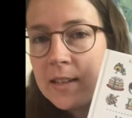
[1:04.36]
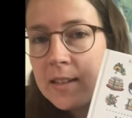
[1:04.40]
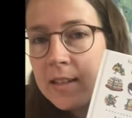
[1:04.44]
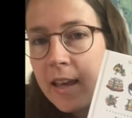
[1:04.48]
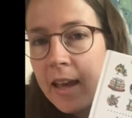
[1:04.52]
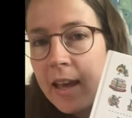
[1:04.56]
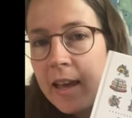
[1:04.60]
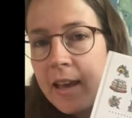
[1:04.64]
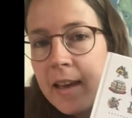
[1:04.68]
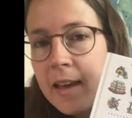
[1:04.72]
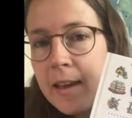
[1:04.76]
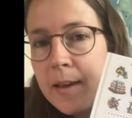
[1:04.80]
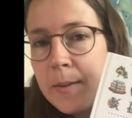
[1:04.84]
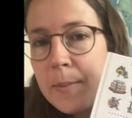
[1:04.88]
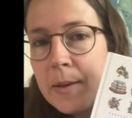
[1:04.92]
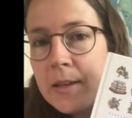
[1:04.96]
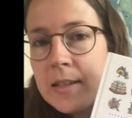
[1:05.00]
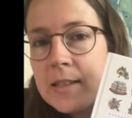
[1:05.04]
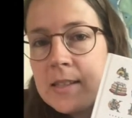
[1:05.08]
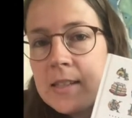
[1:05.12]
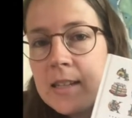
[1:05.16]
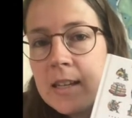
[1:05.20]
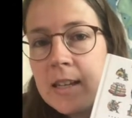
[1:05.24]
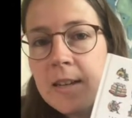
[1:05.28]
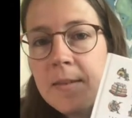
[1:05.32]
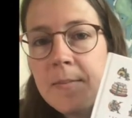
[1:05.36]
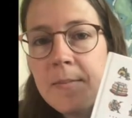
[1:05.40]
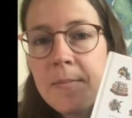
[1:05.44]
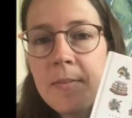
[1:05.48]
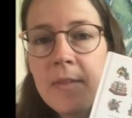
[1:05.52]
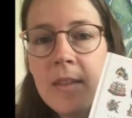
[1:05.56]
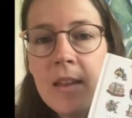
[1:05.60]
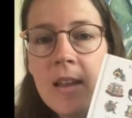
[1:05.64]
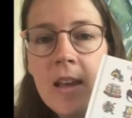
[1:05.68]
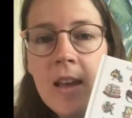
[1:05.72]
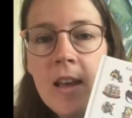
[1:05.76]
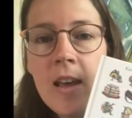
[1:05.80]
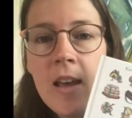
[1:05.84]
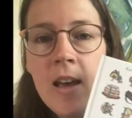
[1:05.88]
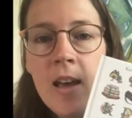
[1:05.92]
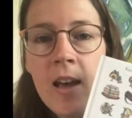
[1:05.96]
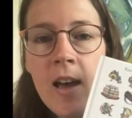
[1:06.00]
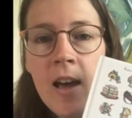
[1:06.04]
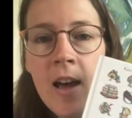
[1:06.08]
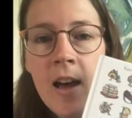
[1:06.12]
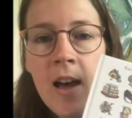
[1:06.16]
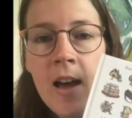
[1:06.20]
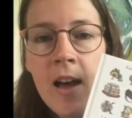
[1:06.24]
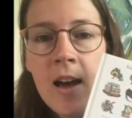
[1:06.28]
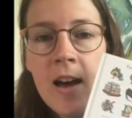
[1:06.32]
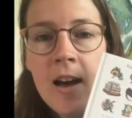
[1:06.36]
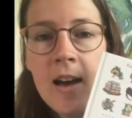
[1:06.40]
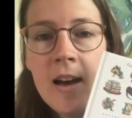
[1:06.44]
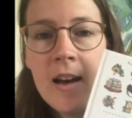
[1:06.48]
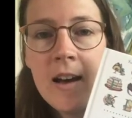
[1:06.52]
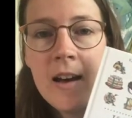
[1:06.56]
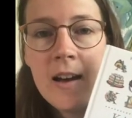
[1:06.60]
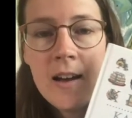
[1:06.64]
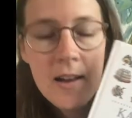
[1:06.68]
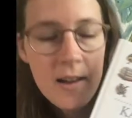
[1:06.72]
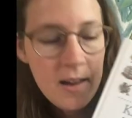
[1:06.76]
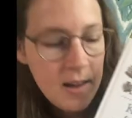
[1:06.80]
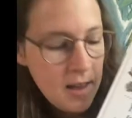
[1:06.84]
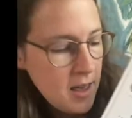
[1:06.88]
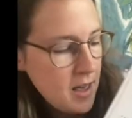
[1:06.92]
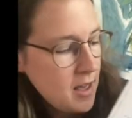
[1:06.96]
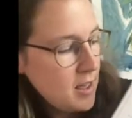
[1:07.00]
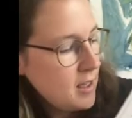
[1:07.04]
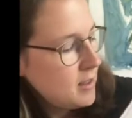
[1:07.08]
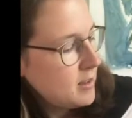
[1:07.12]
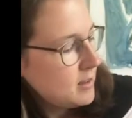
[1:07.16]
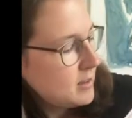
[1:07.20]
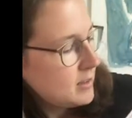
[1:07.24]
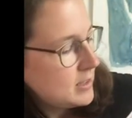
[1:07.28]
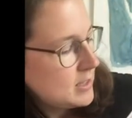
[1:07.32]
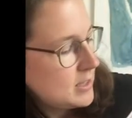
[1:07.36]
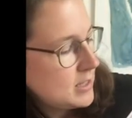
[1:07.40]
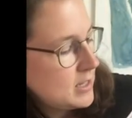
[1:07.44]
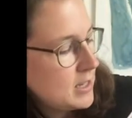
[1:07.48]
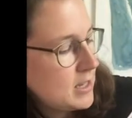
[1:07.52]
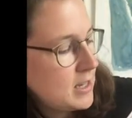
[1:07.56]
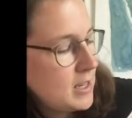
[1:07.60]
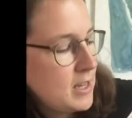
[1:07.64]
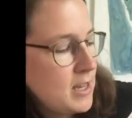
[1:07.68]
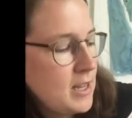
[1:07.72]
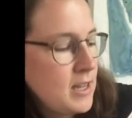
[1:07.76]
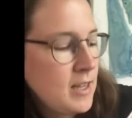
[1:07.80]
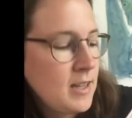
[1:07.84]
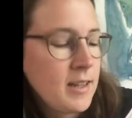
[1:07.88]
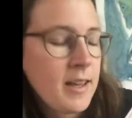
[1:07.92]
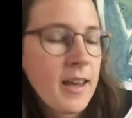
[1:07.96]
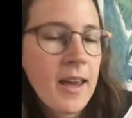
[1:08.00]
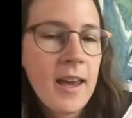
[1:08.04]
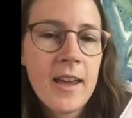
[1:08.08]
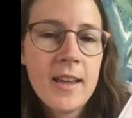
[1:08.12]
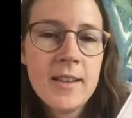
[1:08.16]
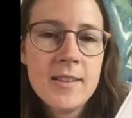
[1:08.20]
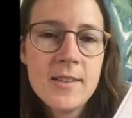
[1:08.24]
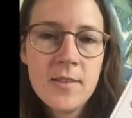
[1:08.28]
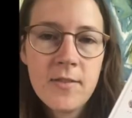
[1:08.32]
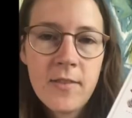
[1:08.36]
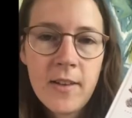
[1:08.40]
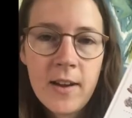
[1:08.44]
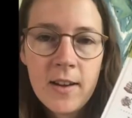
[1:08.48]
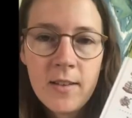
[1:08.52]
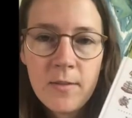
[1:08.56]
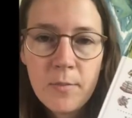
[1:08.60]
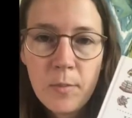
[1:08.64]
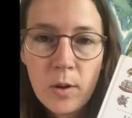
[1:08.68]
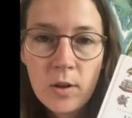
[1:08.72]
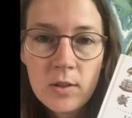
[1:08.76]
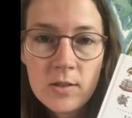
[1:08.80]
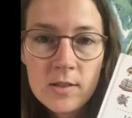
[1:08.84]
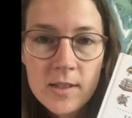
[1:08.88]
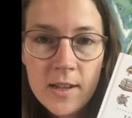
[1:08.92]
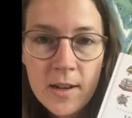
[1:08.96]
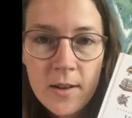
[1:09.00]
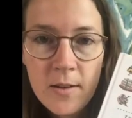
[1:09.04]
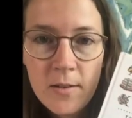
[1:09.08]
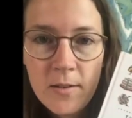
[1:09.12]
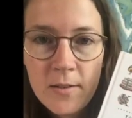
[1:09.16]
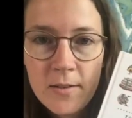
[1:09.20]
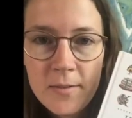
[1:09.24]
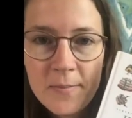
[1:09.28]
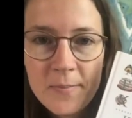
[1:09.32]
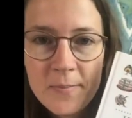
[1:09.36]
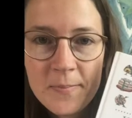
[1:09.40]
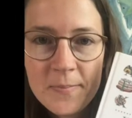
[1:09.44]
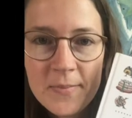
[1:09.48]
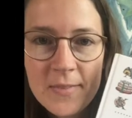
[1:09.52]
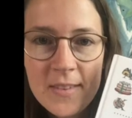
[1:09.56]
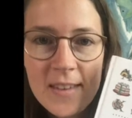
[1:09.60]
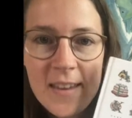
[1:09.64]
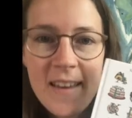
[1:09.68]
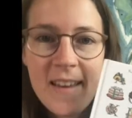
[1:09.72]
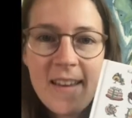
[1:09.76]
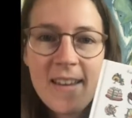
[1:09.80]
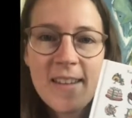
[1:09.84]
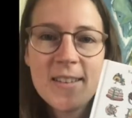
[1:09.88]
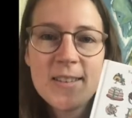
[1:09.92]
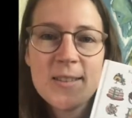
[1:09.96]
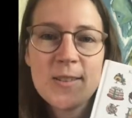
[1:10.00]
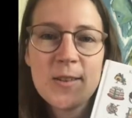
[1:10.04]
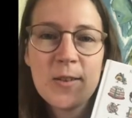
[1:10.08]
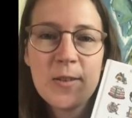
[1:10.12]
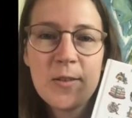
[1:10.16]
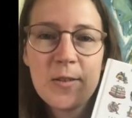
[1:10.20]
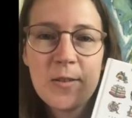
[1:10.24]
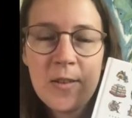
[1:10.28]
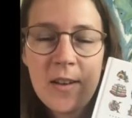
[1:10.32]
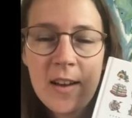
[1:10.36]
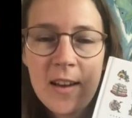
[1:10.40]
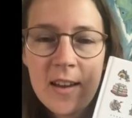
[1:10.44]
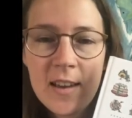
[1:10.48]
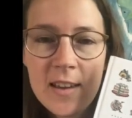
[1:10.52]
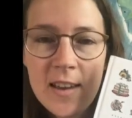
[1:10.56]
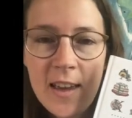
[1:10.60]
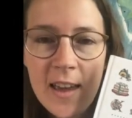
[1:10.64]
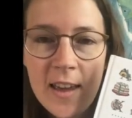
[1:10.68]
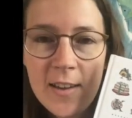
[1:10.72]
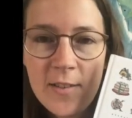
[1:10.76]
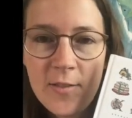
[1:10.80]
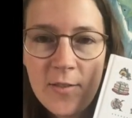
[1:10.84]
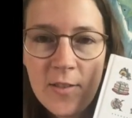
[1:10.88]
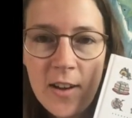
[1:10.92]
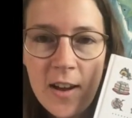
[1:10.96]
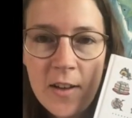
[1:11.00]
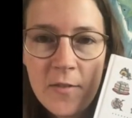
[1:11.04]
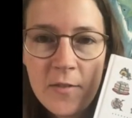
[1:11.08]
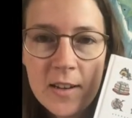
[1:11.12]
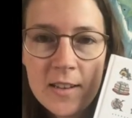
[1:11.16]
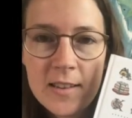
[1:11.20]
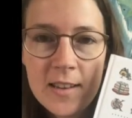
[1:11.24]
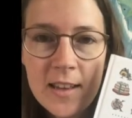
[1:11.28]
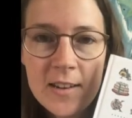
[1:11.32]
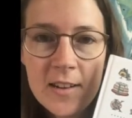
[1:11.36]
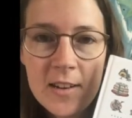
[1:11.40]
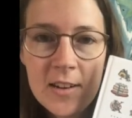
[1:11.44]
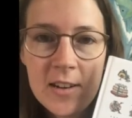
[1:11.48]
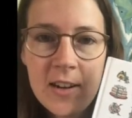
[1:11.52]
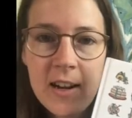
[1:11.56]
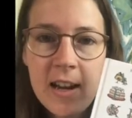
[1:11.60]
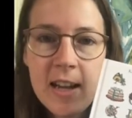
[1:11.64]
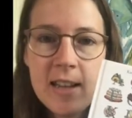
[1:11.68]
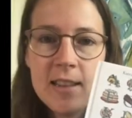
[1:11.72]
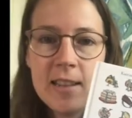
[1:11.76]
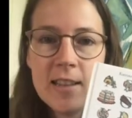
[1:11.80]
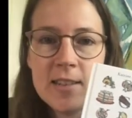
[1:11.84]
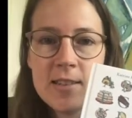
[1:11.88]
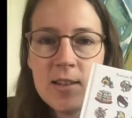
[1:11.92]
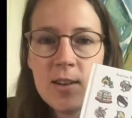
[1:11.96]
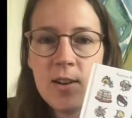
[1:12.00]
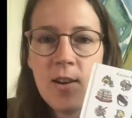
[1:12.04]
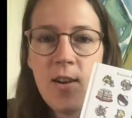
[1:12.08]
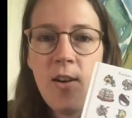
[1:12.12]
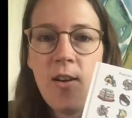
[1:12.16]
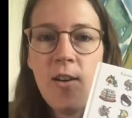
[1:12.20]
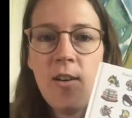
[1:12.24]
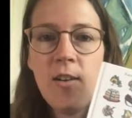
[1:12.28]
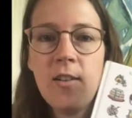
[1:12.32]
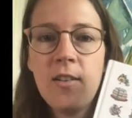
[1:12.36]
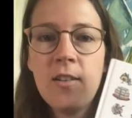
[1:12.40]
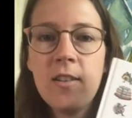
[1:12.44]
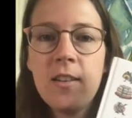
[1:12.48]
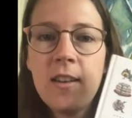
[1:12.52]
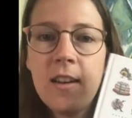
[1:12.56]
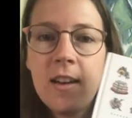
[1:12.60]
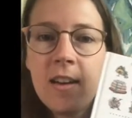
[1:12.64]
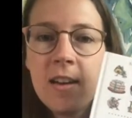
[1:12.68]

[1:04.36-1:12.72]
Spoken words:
Kage ABC. Let's see, en kage til hver bogstav. So a cake for every letter, and these are all